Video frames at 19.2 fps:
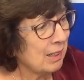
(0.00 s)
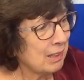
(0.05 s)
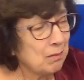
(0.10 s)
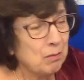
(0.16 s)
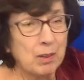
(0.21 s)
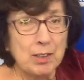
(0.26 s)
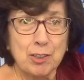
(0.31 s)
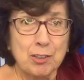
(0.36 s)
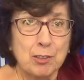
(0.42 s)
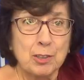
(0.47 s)

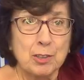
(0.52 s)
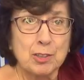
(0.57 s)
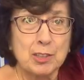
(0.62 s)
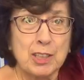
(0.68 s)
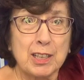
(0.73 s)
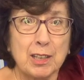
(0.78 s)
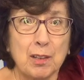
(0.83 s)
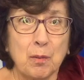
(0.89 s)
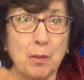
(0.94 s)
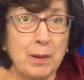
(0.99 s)
Wonder who's
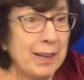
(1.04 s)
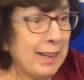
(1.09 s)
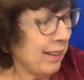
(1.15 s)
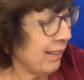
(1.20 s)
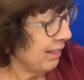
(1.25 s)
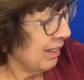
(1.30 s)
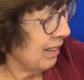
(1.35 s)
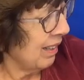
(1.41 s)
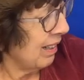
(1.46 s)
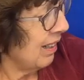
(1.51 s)
gonna
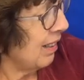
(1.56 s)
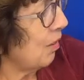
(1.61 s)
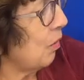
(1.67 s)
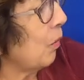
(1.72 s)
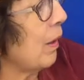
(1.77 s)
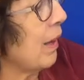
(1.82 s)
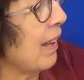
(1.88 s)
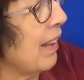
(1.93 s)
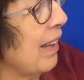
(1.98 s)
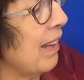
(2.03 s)
win?
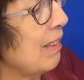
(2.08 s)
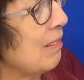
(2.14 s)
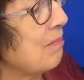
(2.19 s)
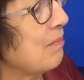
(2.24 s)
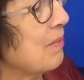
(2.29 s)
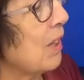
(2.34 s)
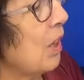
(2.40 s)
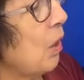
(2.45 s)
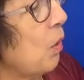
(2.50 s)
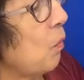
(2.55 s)
Well,
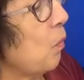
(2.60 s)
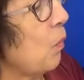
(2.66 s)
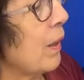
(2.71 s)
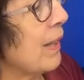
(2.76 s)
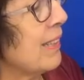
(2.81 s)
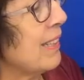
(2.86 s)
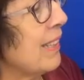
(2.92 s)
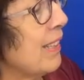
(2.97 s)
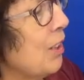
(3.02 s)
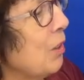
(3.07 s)

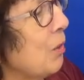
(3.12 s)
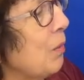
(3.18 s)
one little